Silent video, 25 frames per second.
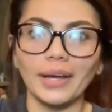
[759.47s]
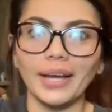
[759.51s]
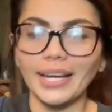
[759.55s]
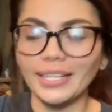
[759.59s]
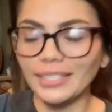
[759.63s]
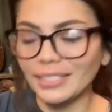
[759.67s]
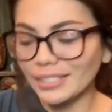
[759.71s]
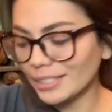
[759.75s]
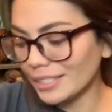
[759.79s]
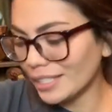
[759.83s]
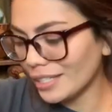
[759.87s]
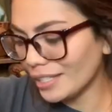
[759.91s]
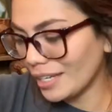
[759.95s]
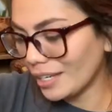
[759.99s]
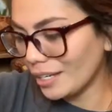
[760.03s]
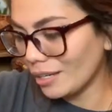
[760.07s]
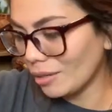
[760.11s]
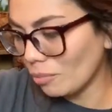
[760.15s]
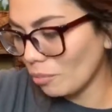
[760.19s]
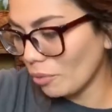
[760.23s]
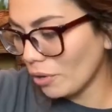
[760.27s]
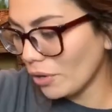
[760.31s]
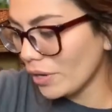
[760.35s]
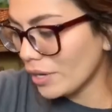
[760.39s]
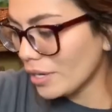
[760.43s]
I just didn't end
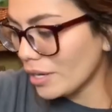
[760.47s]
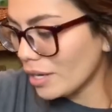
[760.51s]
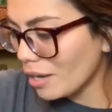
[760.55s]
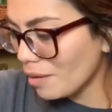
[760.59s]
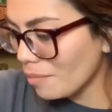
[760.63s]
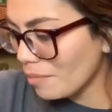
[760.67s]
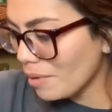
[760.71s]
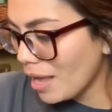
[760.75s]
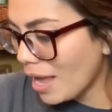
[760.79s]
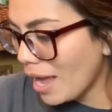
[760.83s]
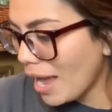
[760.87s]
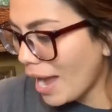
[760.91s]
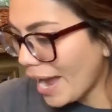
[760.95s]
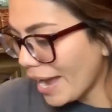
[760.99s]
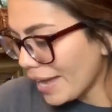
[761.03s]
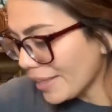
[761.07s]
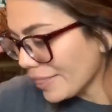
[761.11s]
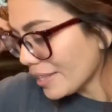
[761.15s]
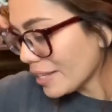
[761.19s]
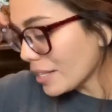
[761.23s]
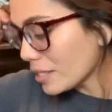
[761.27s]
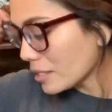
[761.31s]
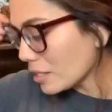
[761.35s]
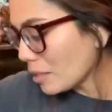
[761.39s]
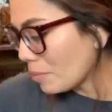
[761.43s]
up wearing them. I
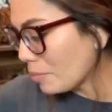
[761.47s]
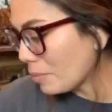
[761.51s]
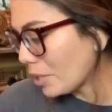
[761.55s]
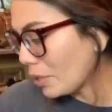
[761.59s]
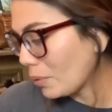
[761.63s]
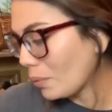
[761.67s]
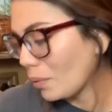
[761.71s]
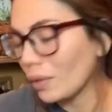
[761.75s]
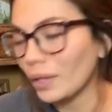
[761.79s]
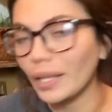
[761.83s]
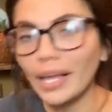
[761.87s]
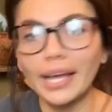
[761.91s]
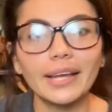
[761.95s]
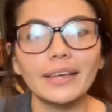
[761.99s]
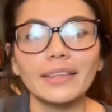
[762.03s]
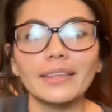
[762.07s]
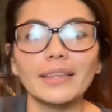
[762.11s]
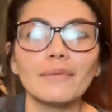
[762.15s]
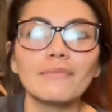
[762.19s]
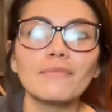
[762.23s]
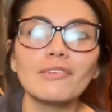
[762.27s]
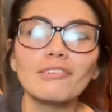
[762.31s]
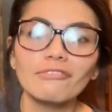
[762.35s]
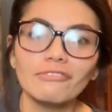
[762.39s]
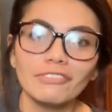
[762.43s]
think somebody will like
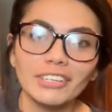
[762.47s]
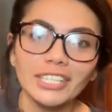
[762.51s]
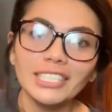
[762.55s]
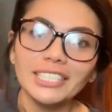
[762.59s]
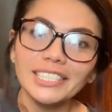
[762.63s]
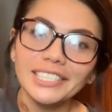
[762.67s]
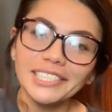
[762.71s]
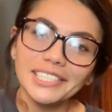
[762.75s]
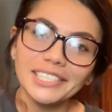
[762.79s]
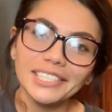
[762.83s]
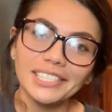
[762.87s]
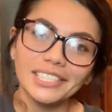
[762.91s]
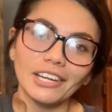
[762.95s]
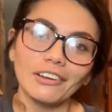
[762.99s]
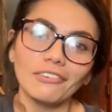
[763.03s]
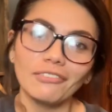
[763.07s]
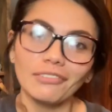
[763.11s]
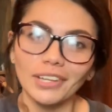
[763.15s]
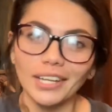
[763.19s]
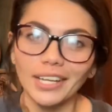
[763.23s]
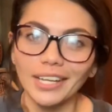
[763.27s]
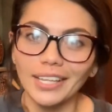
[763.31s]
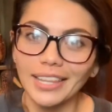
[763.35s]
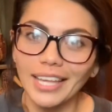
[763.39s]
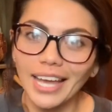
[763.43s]
them. Vintage stuff
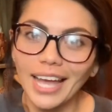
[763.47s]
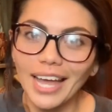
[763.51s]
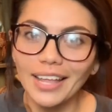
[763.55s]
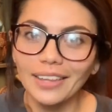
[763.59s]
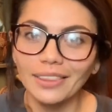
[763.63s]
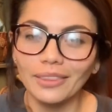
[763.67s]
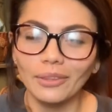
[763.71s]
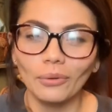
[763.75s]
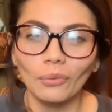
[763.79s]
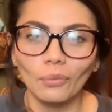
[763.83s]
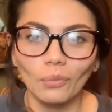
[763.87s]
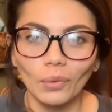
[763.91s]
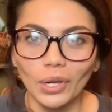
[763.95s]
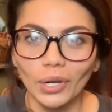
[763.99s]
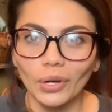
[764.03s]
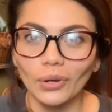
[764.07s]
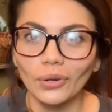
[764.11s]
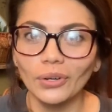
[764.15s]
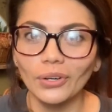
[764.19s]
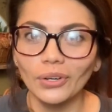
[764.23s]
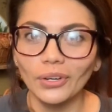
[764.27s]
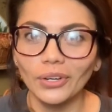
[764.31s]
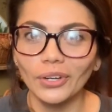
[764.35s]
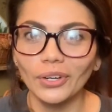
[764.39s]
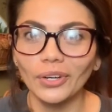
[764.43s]
like that, the
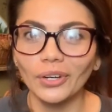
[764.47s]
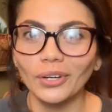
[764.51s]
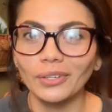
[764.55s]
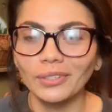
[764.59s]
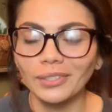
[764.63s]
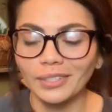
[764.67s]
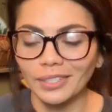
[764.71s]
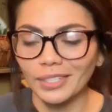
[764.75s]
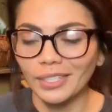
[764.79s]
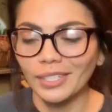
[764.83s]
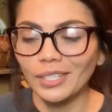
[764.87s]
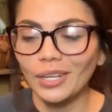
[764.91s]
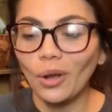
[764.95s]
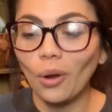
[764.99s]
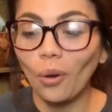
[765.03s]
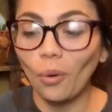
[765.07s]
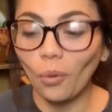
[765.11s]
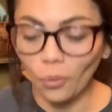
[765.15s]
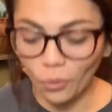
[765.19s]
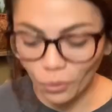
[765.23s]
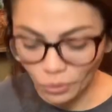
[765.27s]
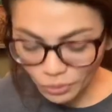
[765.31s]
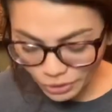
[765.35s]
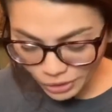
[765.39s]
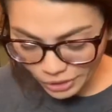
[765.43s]
weirder,
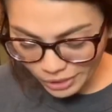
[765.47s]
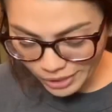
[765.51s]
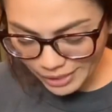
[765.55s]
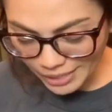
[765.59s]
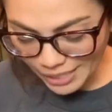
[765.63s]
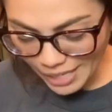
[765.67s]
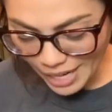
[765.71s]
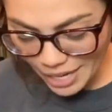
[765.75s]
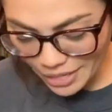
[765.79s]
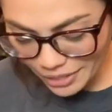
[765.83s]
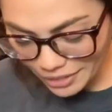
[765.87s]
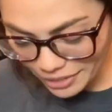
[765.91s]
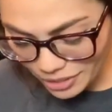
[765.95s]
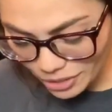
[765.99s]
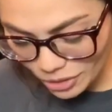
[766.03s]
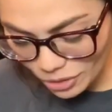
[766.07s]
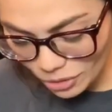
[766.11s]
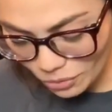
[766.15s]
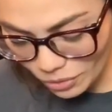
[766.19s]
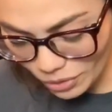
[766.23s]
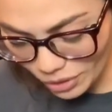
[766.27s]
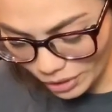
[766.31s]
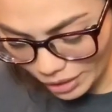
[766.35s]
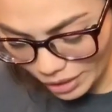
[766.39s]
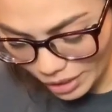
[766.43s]
older styles
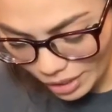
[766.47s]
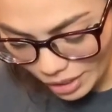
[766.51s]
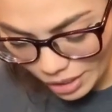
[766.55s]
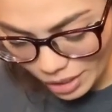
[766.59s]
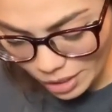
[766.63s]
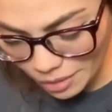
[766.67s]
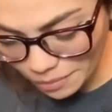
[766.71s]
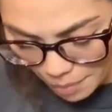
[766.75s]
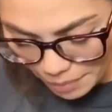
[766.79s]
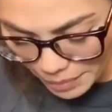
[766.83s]
do really good.